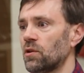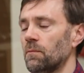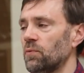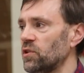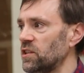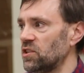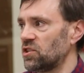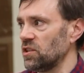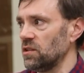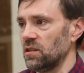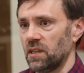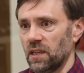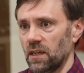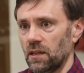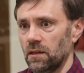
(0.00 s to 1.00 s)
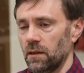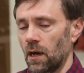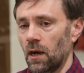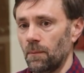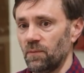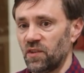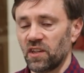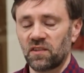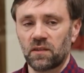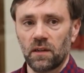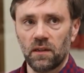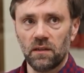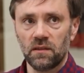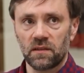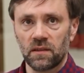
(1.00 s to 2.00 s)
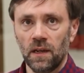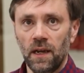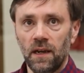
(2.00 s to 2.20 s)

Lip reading: completion did, just as